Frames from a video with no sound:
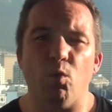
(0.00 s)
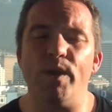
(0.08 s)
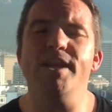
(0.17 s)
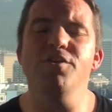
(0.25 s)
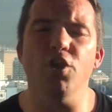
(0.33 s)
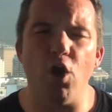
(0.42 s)

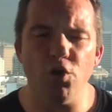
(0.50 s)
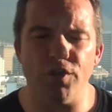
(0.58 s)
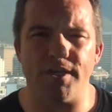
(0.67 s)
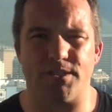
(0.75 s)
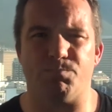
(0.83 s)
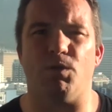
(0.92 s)
We know
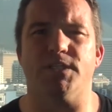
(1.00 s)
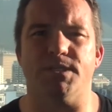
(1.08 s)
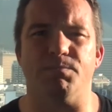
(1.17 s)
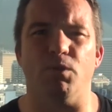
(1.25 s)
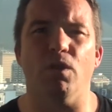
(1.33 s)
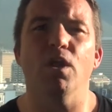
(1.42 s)
that it's
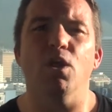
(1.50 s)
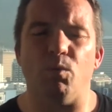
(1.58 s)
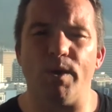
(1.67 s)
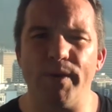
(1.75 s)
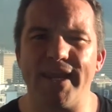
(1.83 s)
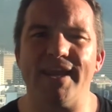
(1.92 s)
possible
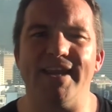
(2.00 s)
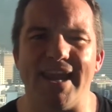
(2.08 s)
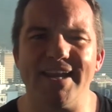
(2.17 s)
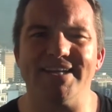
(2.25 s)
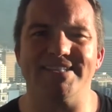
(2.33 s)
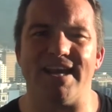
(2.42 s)
when we can
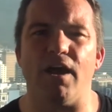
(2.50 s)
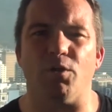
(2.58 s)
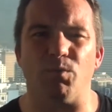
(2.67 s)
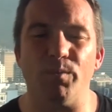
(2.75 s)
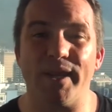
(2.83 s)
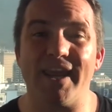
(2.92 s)
get it
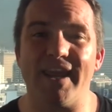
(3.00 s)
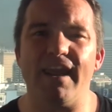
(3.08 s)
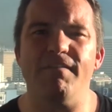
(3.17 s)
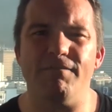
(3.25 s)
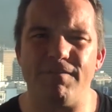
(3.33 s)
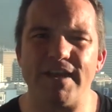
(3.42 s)
down, when we can
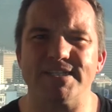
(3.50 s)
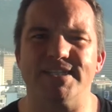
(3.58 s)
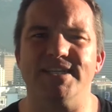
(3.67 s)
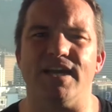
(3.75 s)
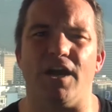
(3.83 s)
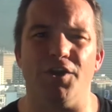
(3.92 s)
get
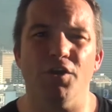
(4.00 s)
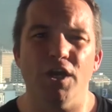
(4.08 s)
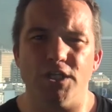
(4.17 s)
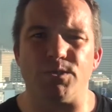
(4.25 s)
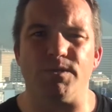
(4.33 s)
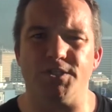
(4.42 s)
investing down
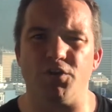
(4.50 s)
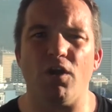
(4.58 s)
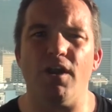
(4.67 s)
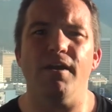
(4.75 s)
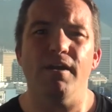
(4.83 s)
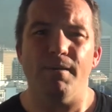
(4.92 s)
to a
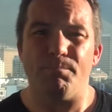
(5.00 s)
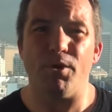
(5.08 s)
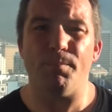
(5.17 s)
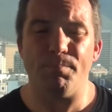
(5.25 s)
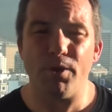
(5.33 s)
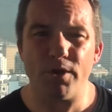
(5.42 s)
dollar
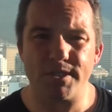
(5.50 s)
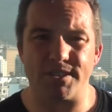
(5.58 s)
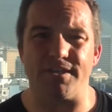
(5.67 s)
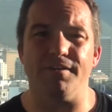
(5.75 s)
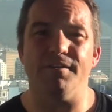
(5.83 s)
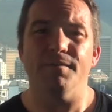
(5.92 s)
per
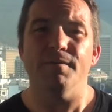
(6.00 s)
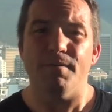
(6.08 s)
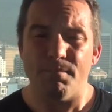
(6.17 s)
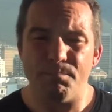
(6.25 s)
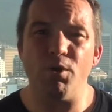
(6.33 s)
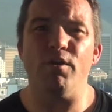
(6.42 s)
person
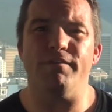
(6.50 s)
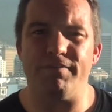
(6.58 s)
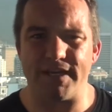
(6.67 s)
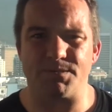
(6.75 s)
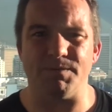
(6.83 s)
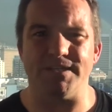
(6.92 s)
per
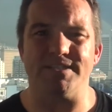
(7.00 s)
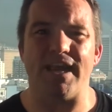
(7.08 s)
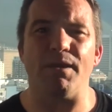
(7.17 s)
investment,